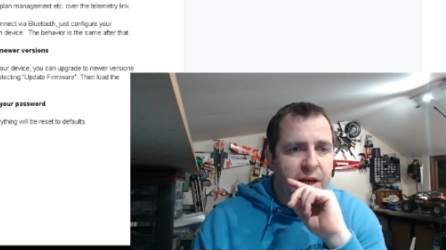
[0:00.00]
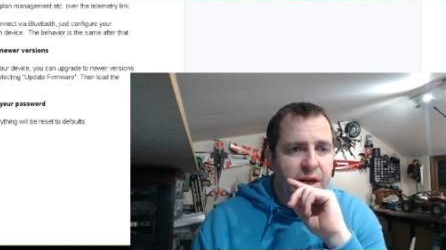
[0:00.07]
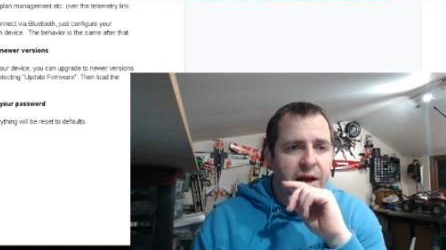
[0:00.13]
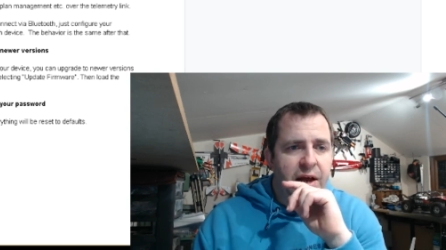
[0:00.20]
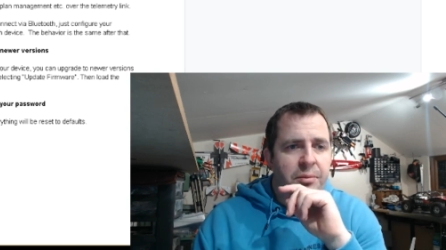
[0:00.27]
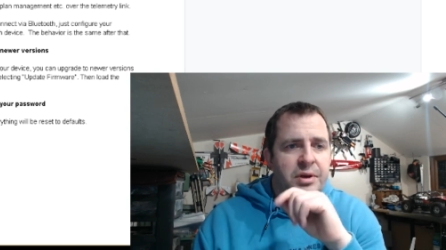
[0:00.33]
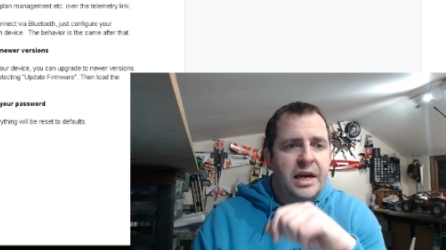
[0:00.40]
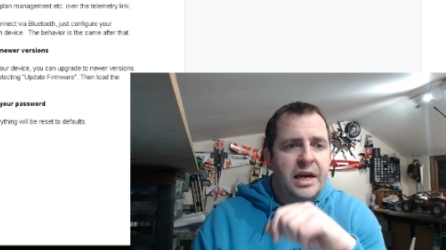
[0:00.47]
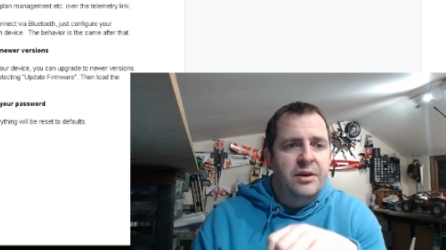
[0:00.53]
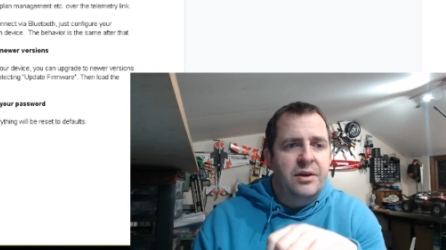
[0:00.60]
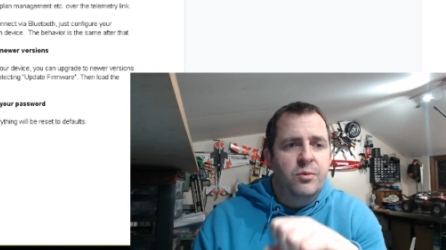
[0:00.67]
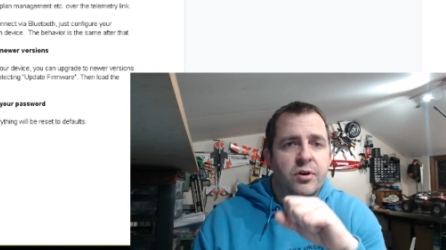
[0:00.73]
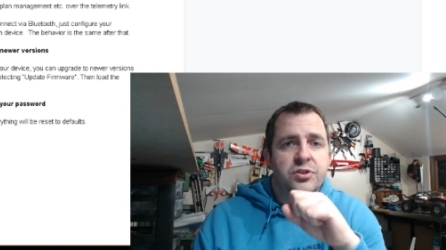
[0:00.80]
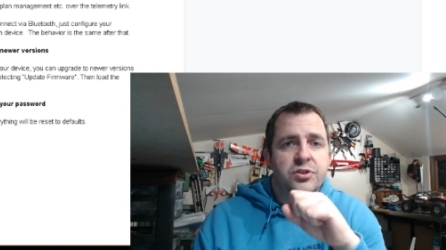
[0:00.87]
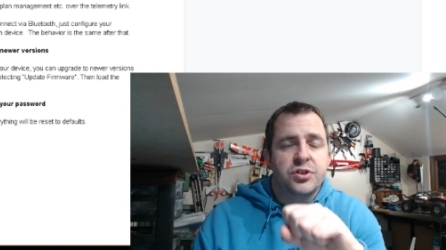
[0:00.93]
Again, it
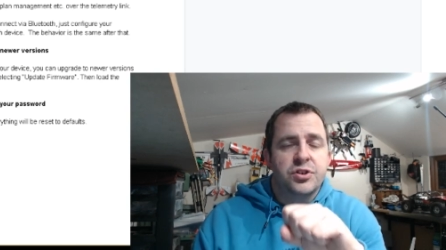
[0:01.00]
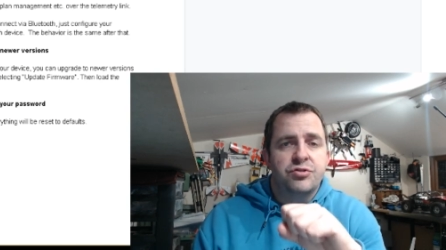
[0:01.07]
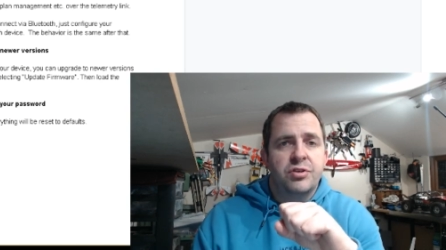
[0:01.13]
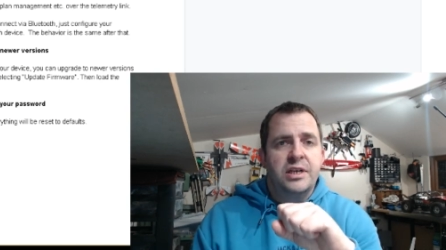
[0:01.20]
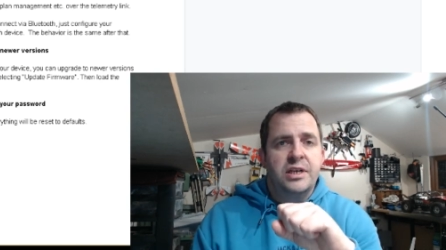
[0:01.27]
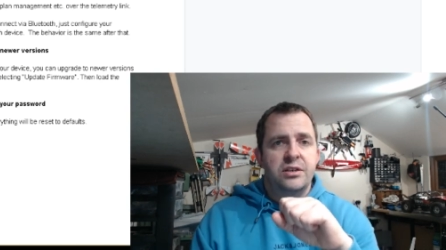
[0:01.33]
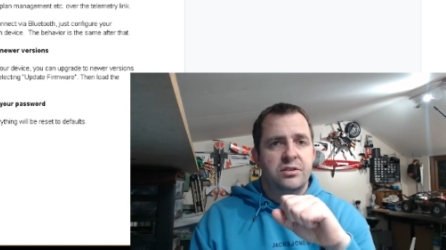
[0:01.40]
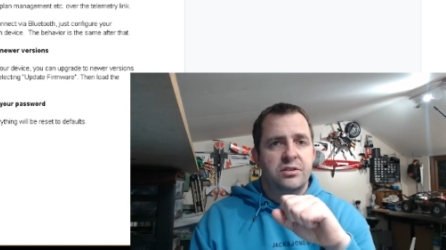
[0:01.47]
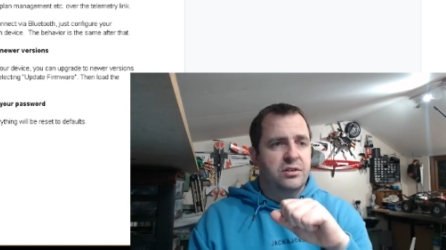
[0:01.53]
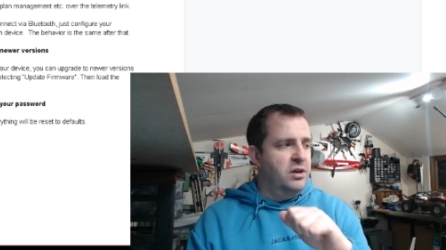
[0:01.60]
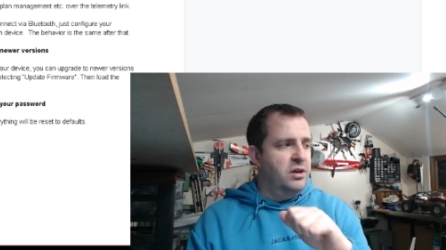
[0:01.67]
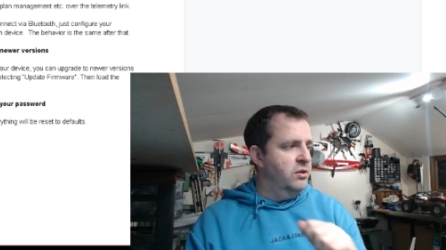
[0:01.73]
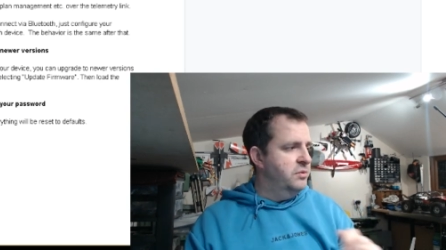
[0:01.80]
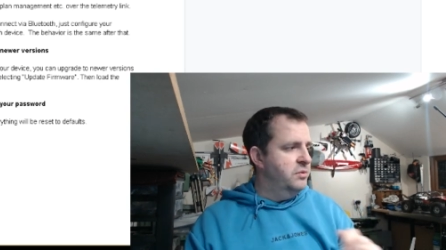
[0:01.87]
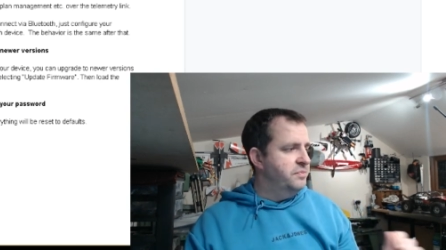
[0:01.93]
works a treat. So